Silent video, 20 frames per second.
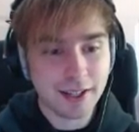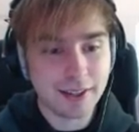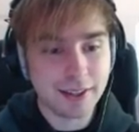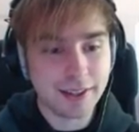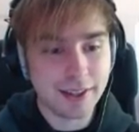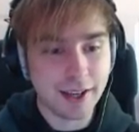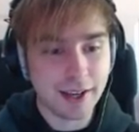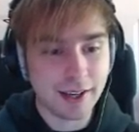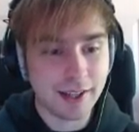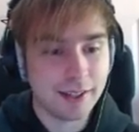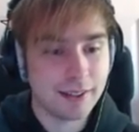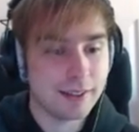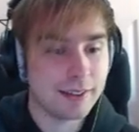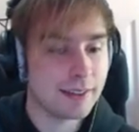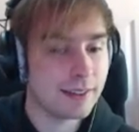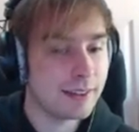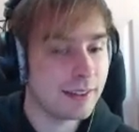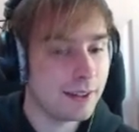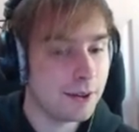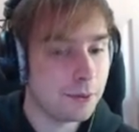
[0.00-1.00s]
that
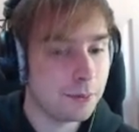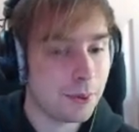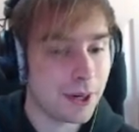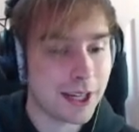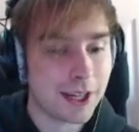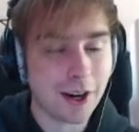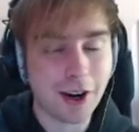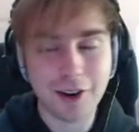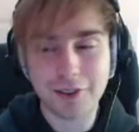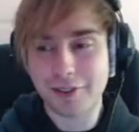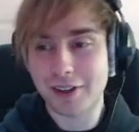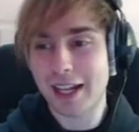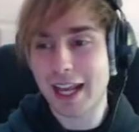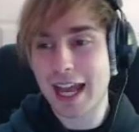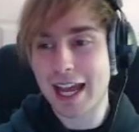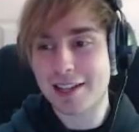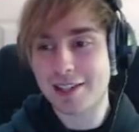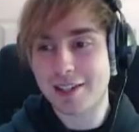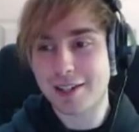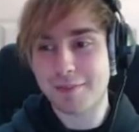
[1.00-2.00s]
we can't really
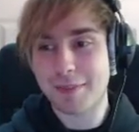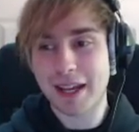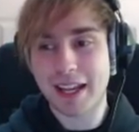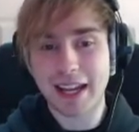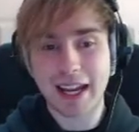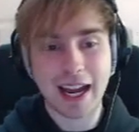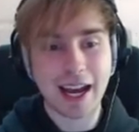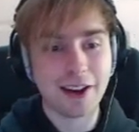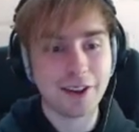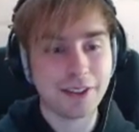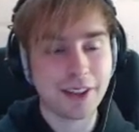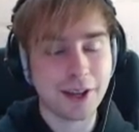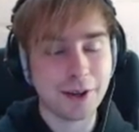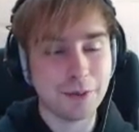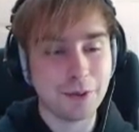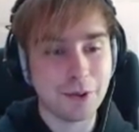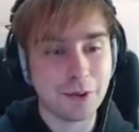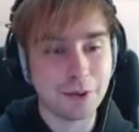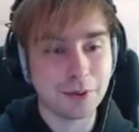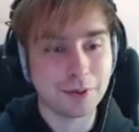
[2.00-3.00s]
estimate how they
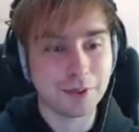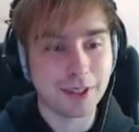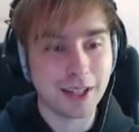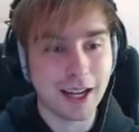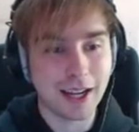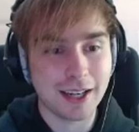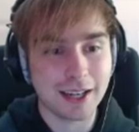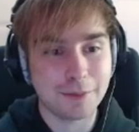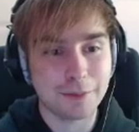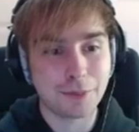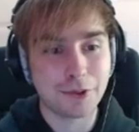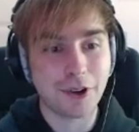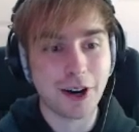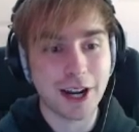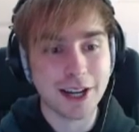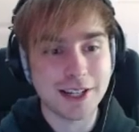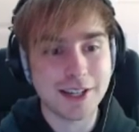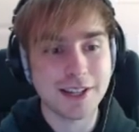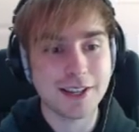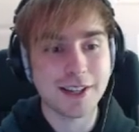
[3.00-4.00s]
will like
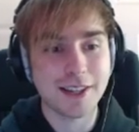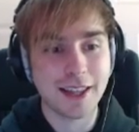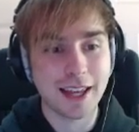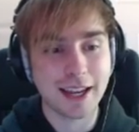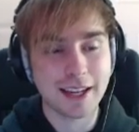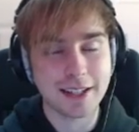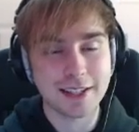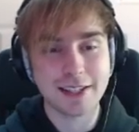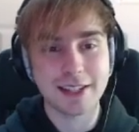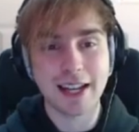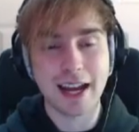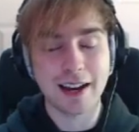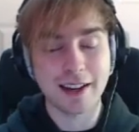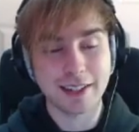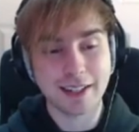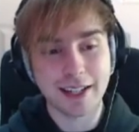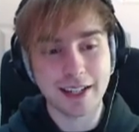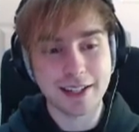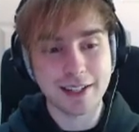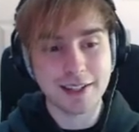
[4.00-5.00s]
price things
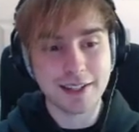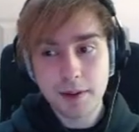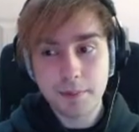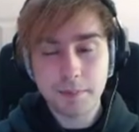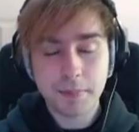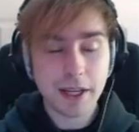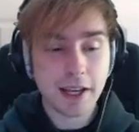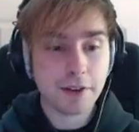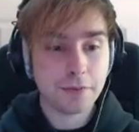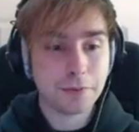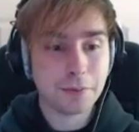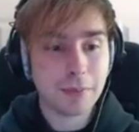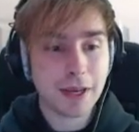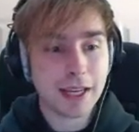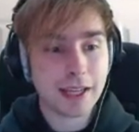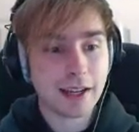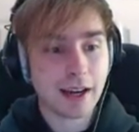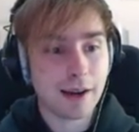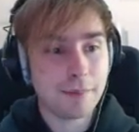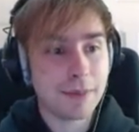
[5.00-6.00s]
nowadays. But yeah, for
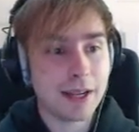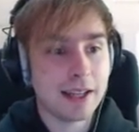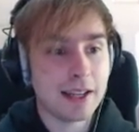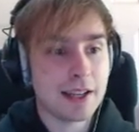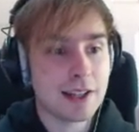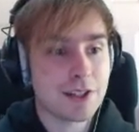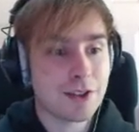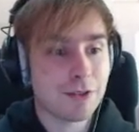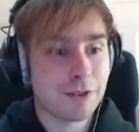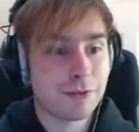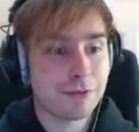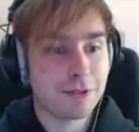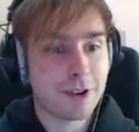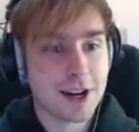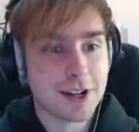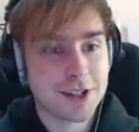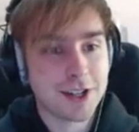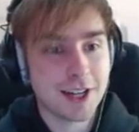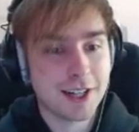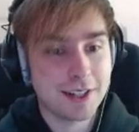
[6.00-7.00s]
me, I mean, it's a
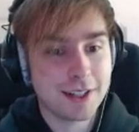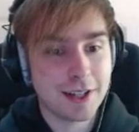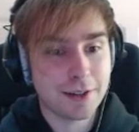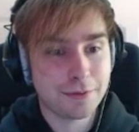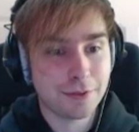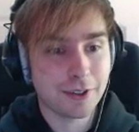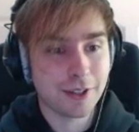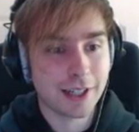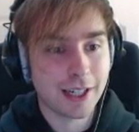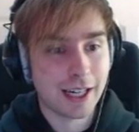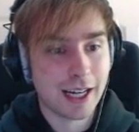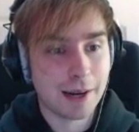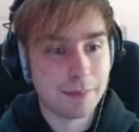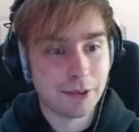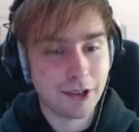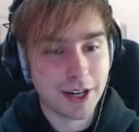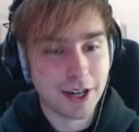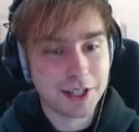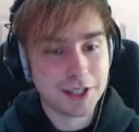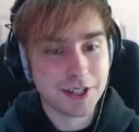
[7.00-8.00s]
refreshing, different
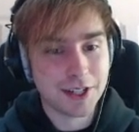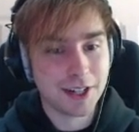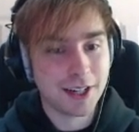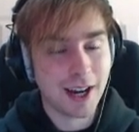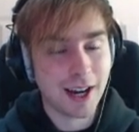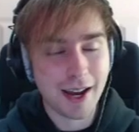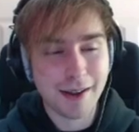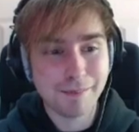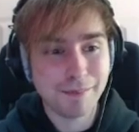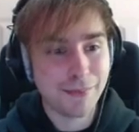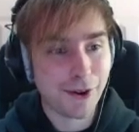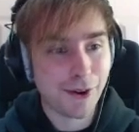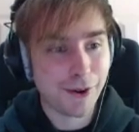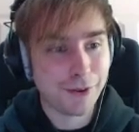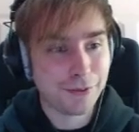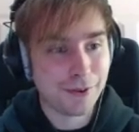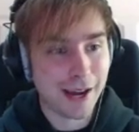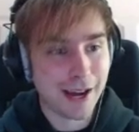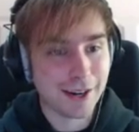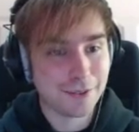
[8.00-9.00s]
collaboration. I'm not a
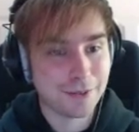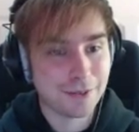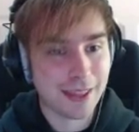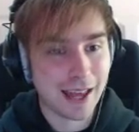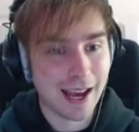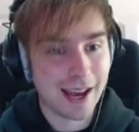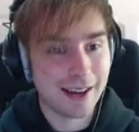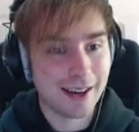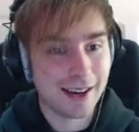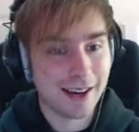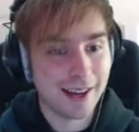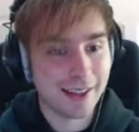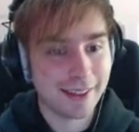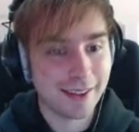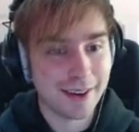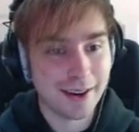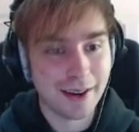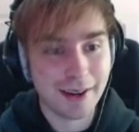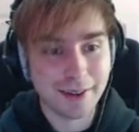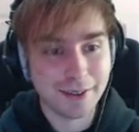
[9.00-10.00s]
fan of that
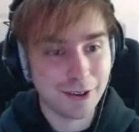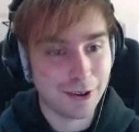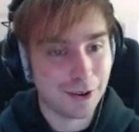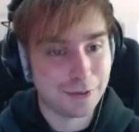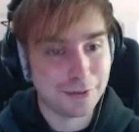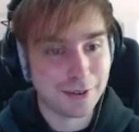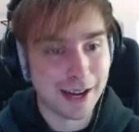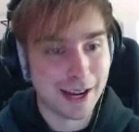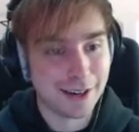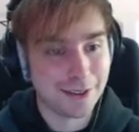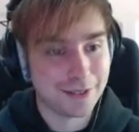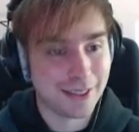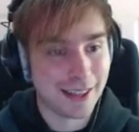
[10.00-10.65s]
either. Not a fan of